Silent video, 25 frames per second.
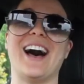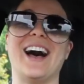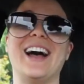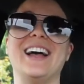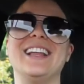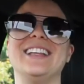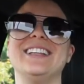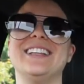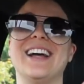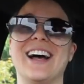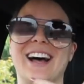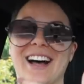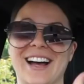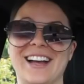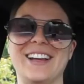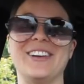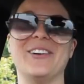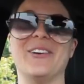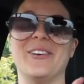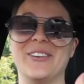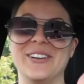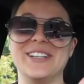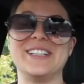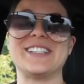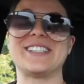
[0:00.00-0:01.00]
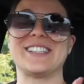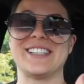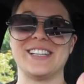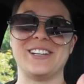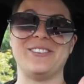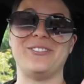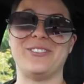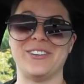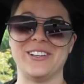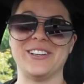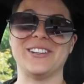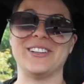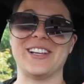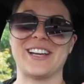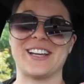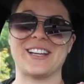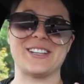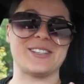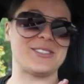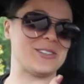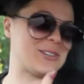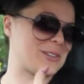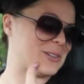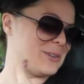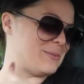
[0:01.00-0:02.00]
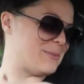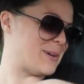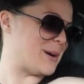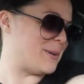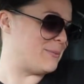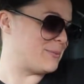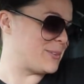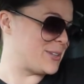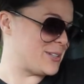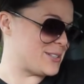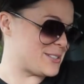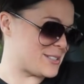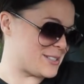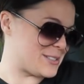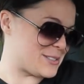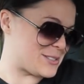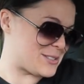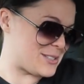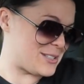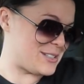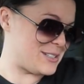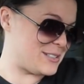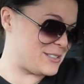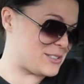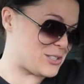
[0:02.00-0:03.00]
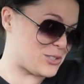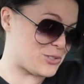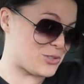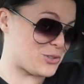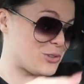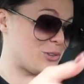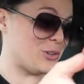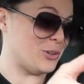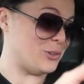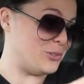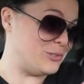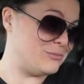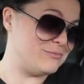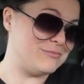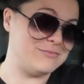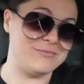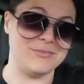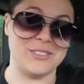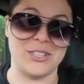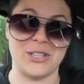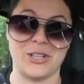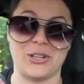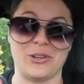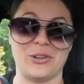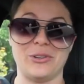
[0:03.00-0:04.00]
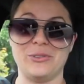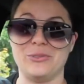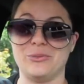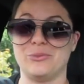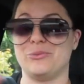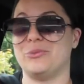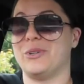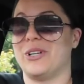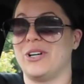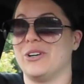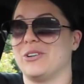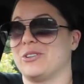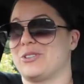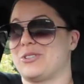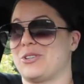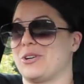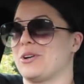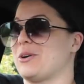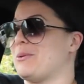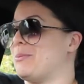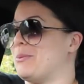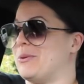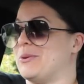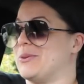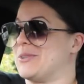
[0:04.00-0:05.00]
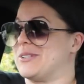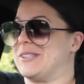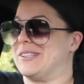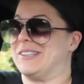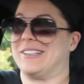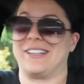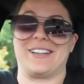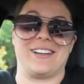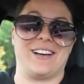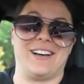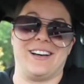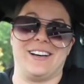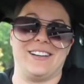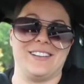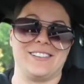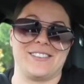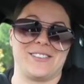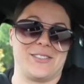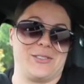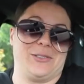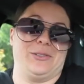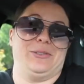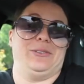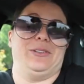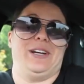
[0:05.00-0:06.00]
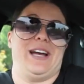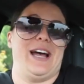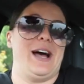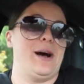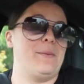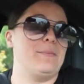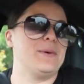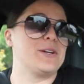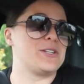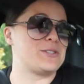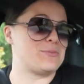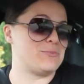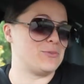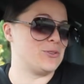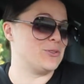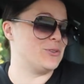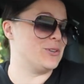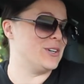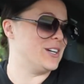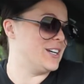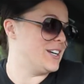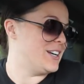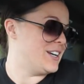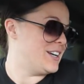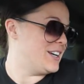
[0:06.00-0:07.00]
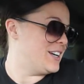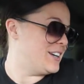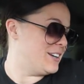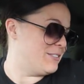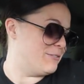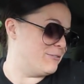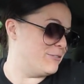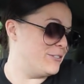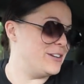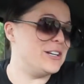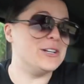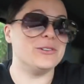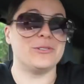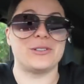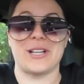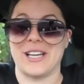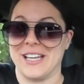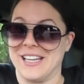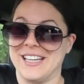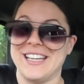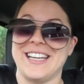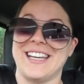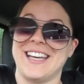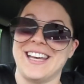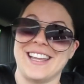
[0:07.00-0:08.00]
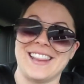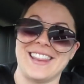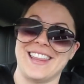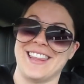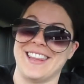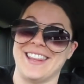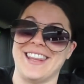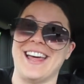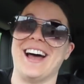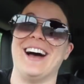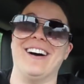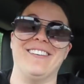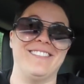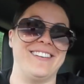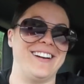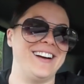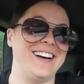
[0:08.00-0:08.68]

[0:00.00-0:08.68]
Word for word: I I honestly feel like a soccer mom because it's it's true. You know, we got soccer balls in the car. So how much more real can you get than that,